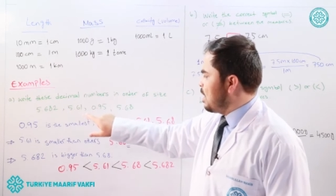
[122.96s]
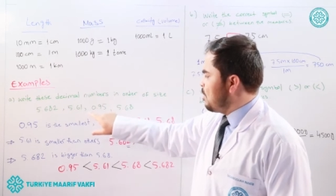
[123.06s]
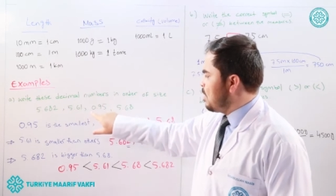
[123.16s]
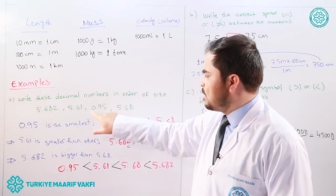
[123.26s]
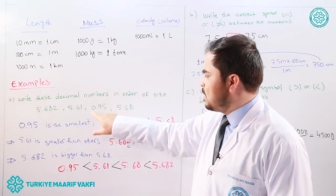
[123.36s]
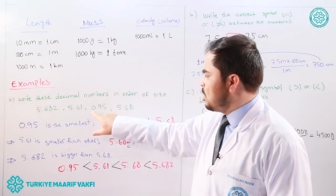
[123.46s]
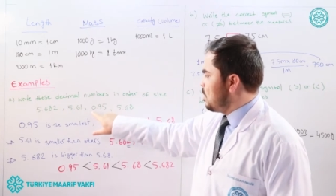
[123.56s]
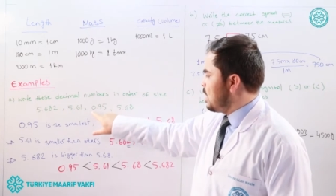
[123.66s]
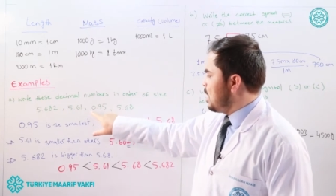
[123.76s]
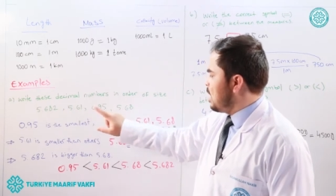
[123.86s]
We have
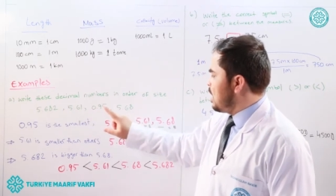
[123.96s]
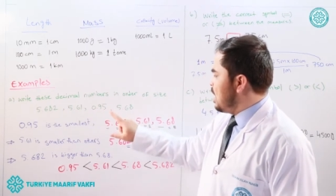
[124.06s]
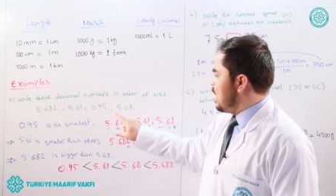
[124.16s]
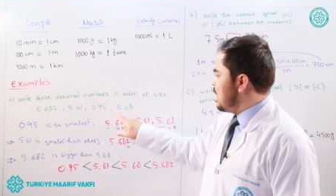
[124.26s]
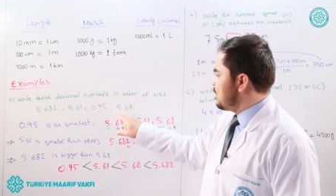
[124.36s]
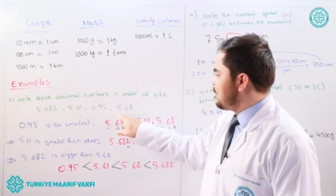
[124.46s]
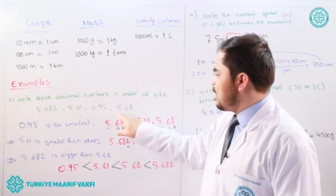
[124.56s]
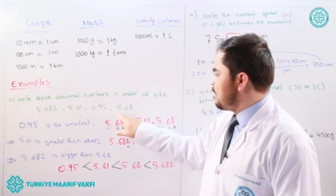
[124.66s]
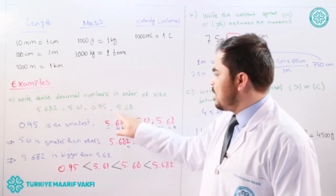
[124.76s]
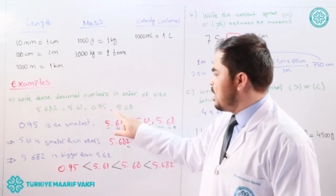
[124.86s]
0 in here and
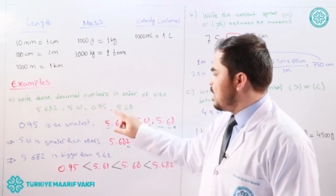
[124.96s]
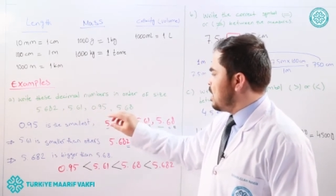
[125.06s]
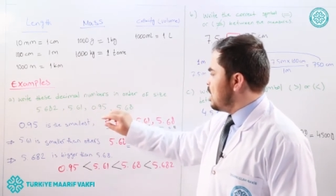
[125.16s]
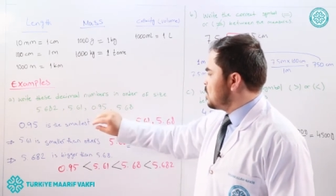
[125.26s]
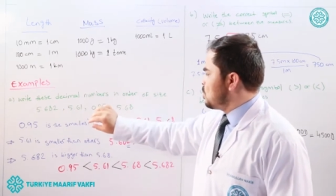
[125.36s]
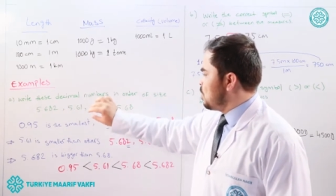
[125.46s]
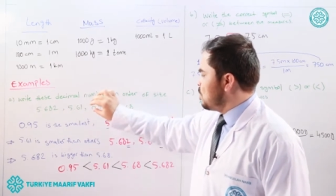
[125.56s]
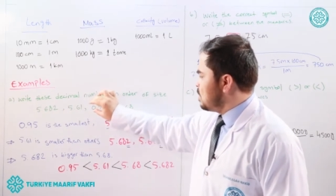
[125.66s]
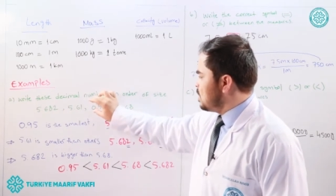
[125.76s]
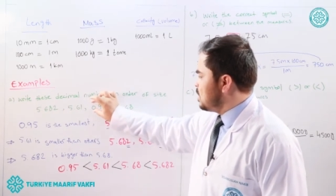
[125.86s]
5 in here.
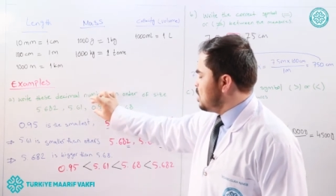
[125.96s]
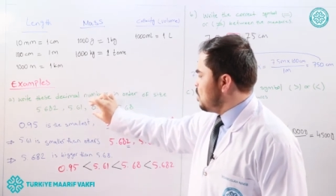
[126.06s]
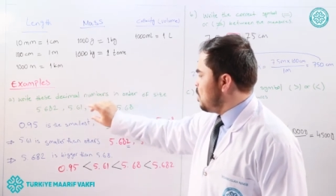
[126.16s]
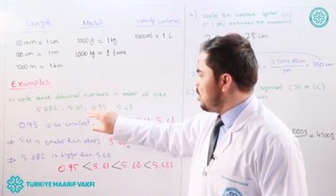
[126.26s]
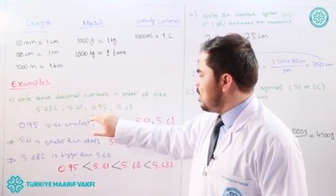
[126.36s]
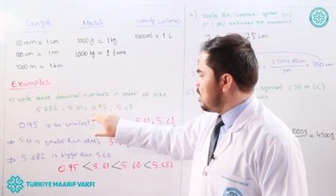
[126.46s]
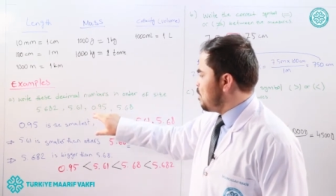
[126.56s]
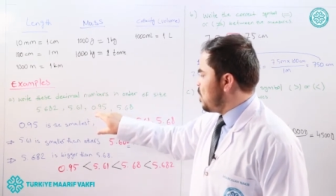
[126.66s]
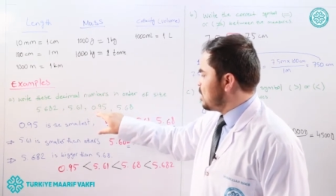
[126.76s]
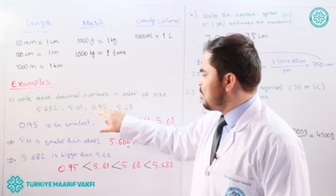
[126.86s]
So the 0,
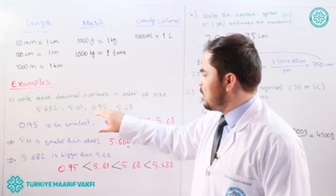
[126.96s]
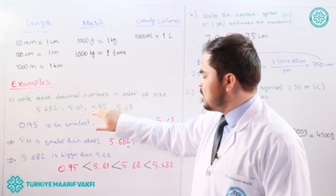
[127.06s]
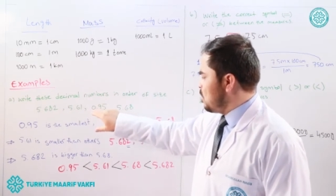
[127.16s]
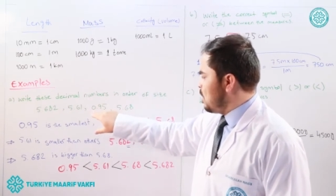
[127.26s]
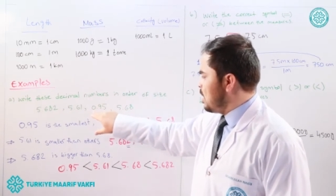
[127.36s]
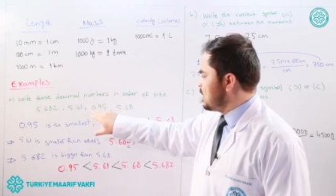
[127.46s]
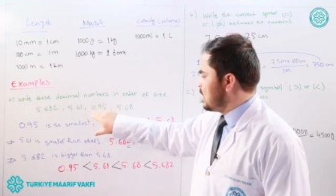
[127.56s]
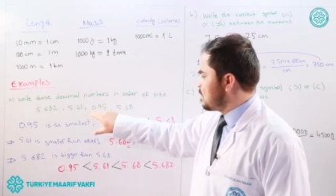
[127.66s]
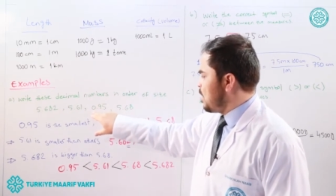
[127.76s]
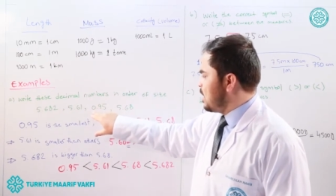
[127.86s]
0 is
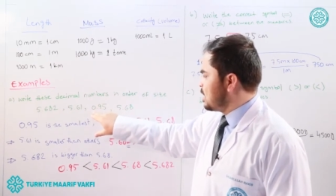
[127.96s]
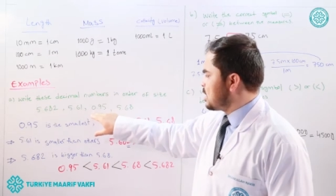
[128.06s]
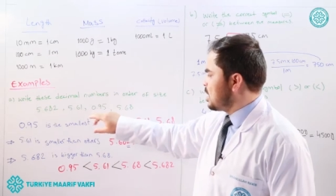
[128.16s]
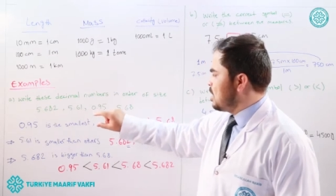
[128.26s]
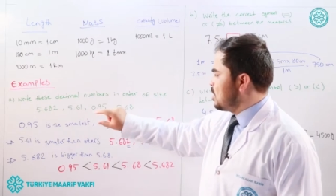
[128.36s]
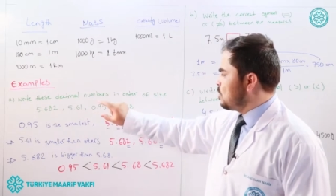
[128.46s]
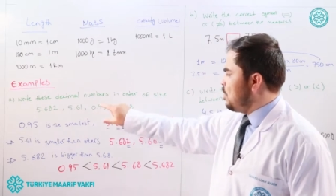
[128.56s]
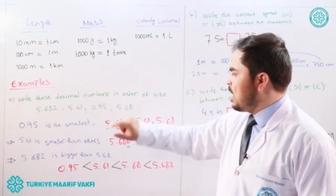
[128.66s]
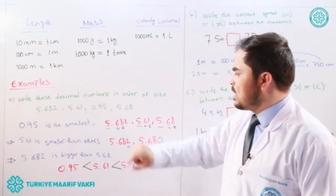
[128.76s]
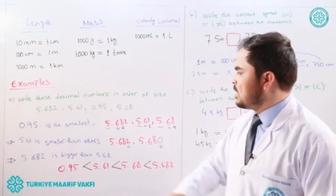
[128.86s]
the smallest. So
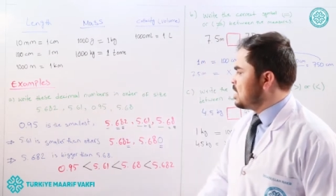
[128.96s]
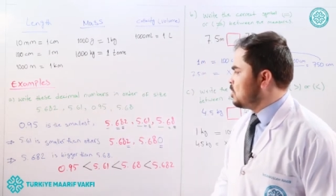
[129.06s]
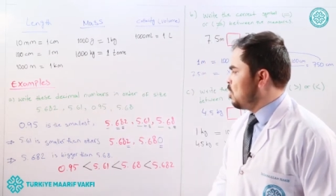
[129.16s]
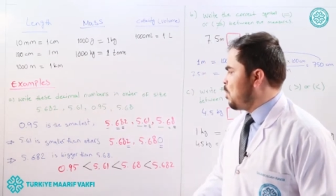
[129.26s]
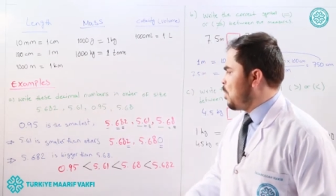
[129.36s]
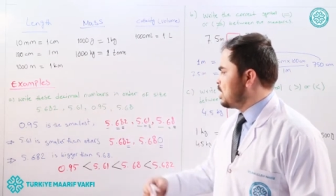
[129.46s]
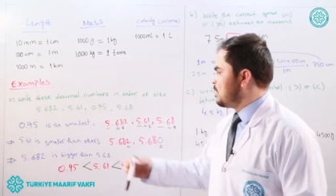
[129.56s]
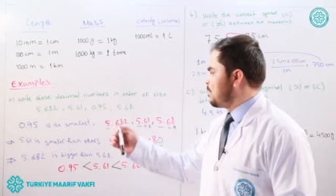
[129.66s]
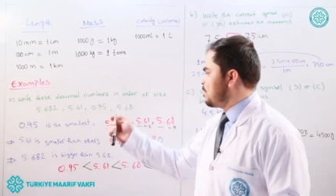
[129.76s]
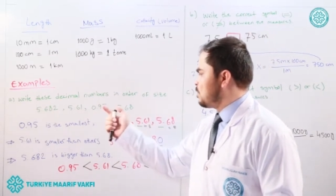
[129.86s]
you can say 0
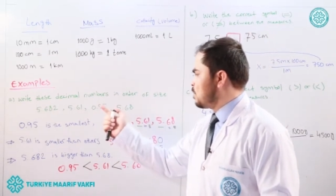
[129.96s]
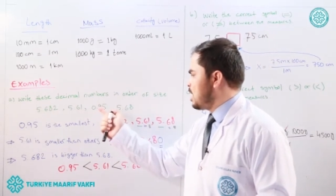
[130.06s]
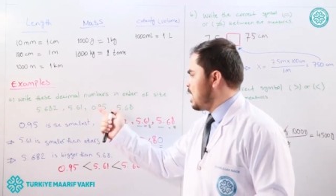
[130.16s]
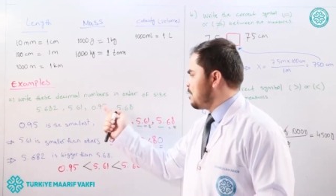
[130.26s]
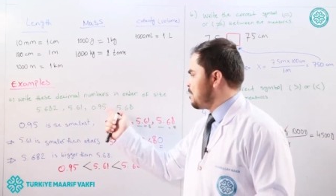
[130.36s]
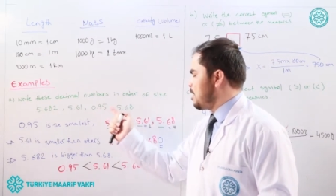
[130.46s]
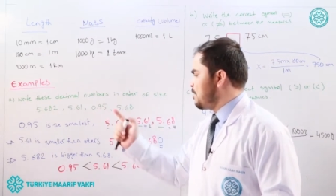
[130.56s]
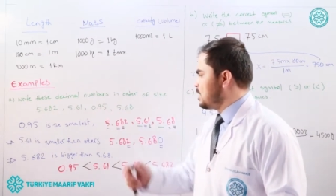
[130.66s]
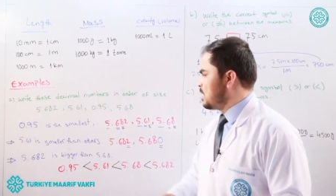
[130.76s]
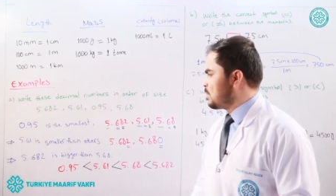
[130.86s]

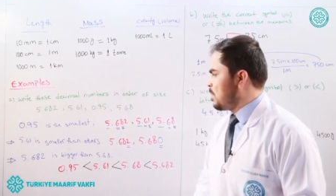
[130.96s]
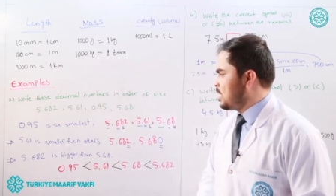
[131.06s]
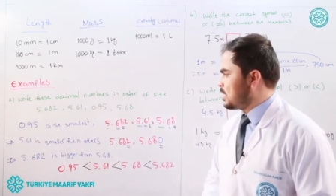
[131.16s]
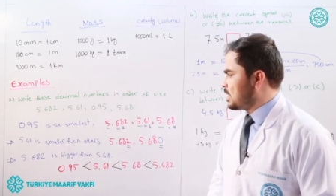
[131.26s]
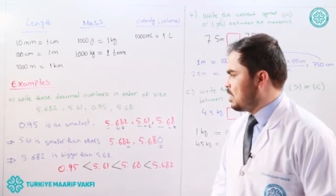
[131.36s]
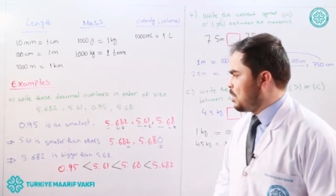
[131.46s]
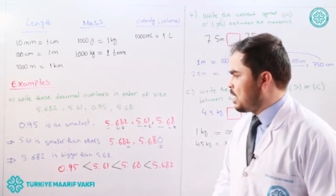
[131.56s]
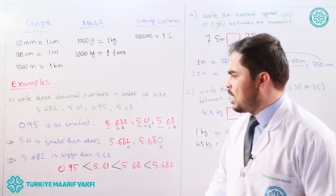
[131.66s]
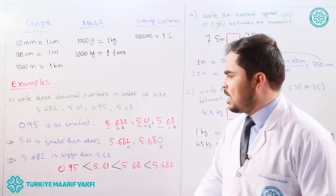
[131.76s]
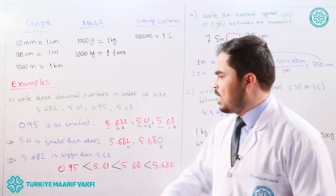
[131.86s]
0.95 is the smallest
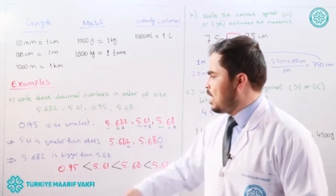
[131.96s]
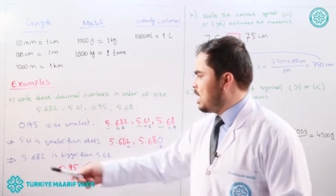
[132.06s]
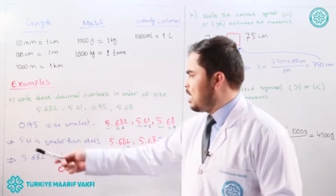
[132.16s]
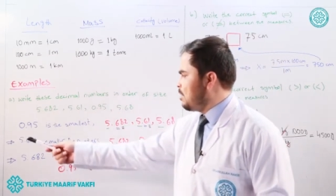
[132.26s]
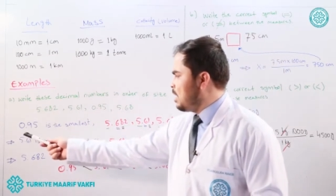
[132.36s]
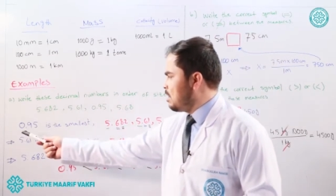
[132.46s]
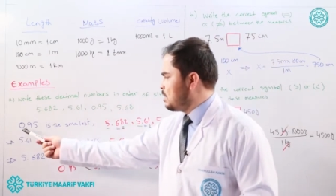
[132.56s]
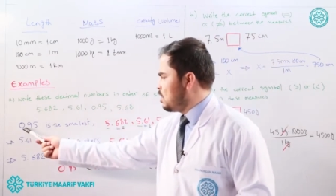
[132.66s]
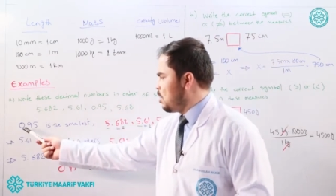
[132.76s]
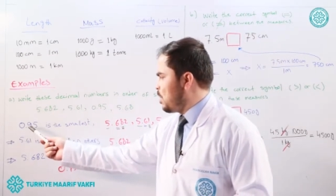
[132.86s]
number. Here we have
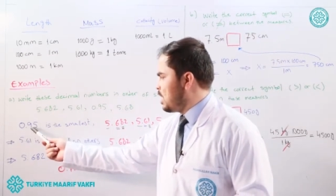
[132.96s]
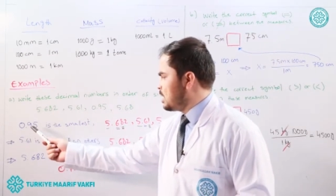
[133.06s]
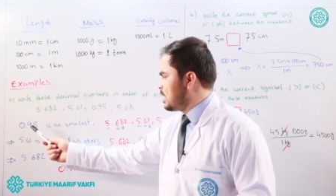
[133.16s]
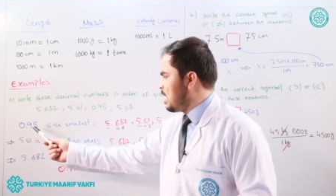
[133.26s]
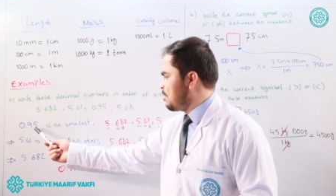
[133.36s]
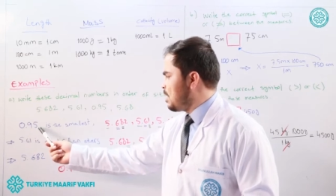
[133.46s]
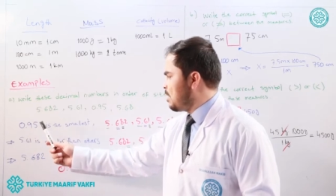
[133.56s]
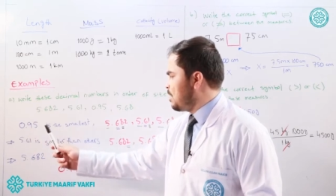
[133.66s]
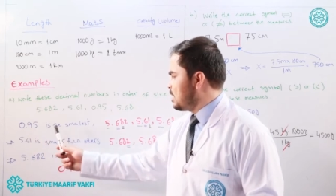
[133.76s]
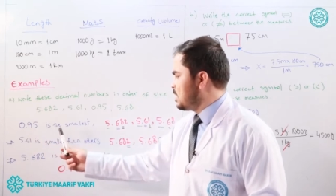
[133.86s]
0
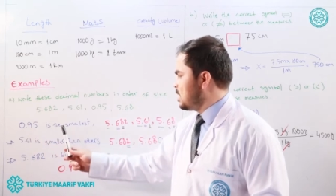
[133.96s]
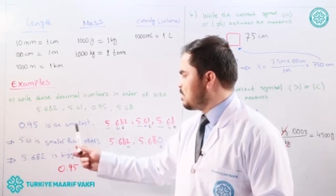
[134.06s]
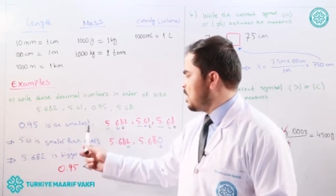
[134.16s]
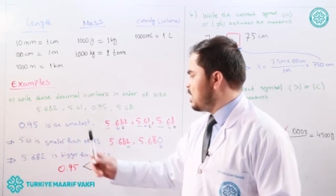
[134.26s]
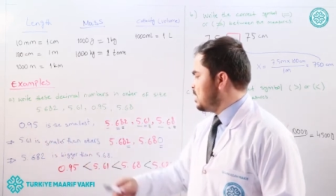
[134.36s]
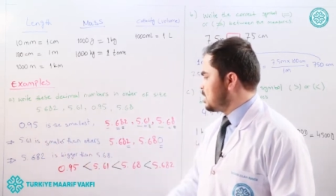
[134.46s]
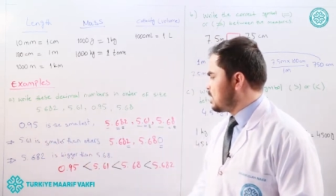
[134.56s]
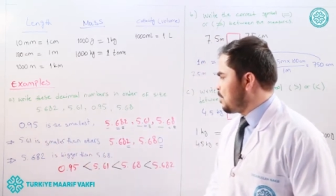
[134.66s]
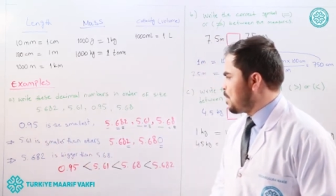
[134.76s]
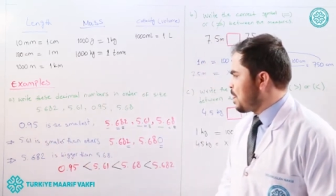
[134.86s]
0.95 is the smallest.